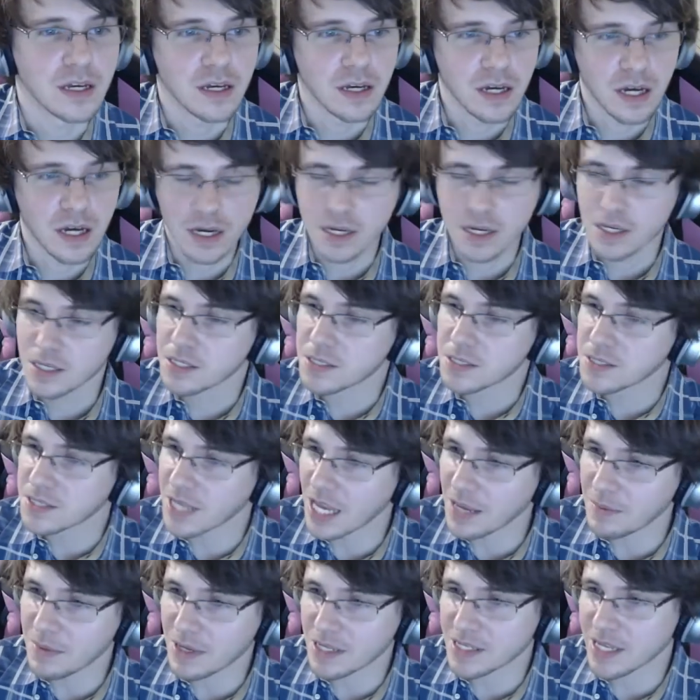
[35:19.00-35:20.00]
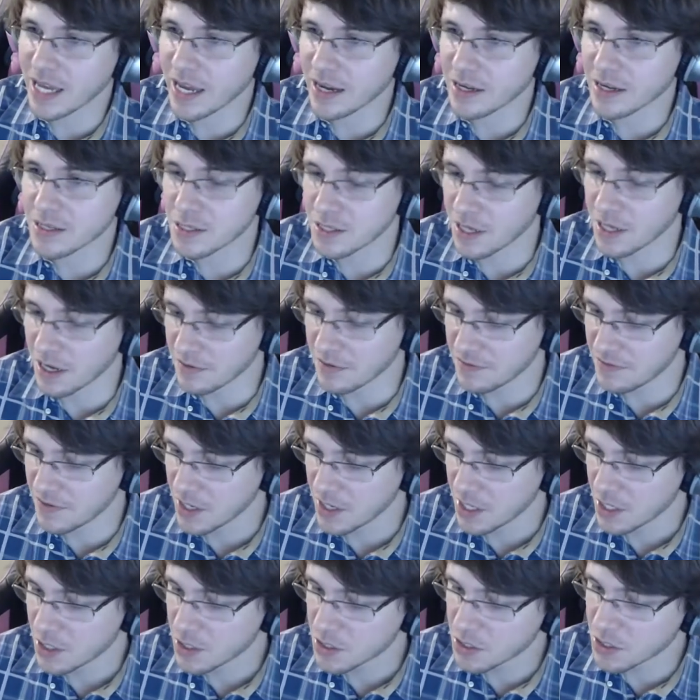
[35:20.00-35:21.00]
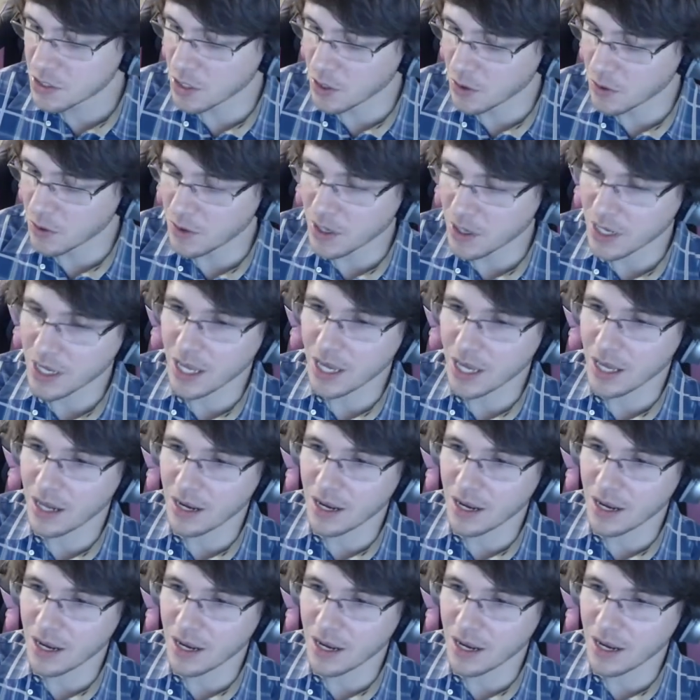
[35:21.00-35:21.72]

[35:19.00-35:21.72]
Same exact stuff. So again,